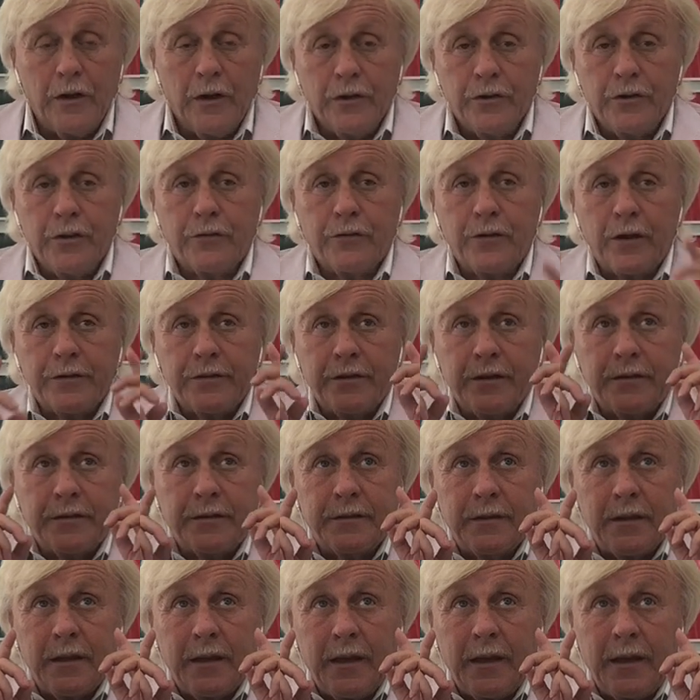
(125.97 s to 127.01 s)
You've got to
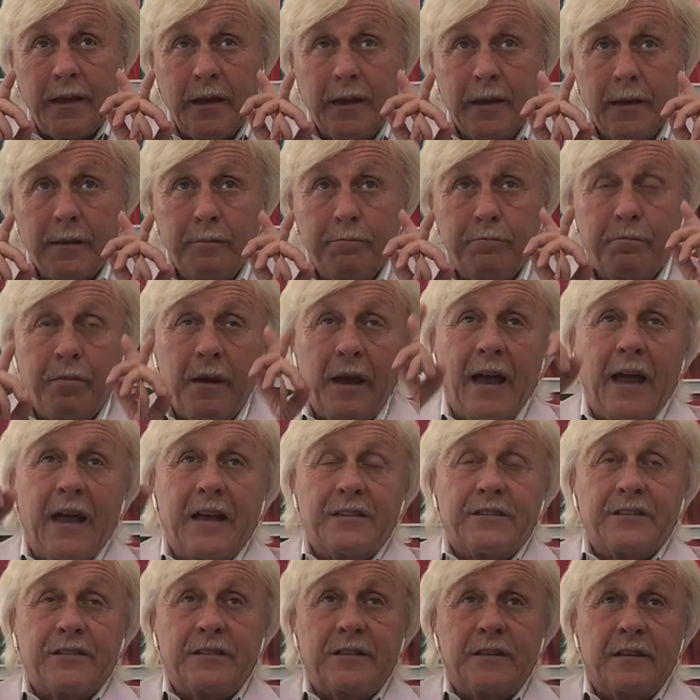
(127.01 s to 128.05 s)
see
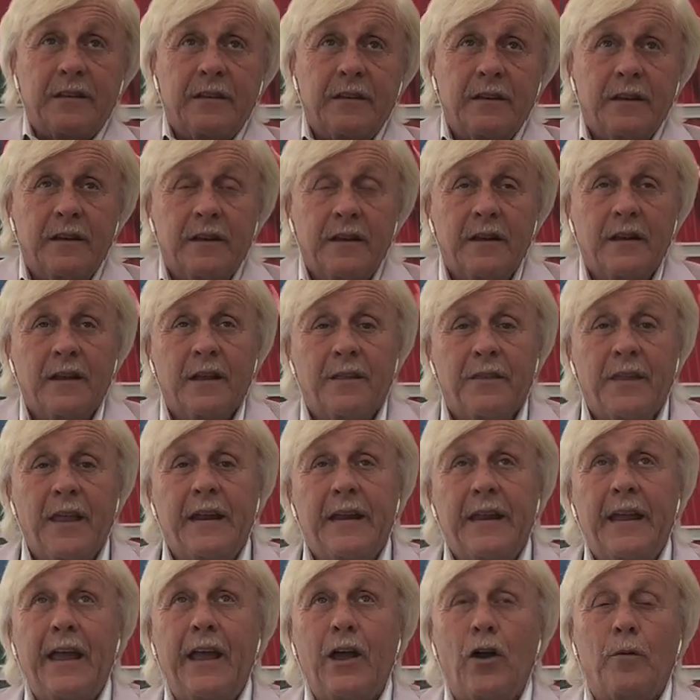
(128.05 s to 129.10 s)
past. That
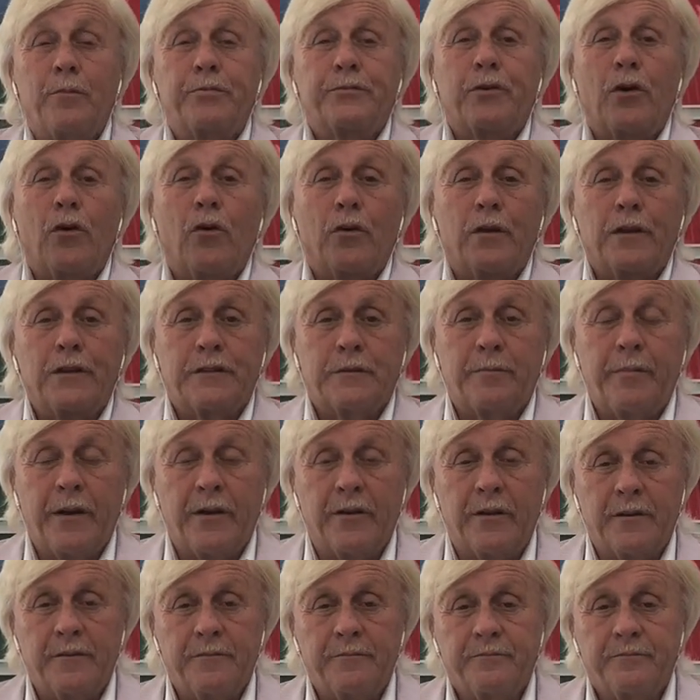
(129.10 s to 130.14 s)
helps Holy Spirit.